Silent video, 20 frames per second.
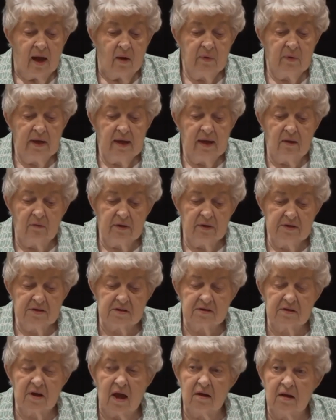how he held
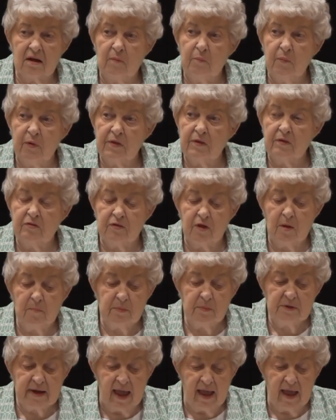its sock up with a
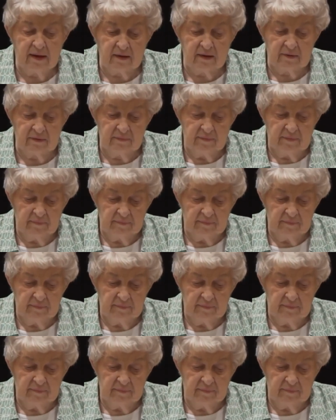thumbtack.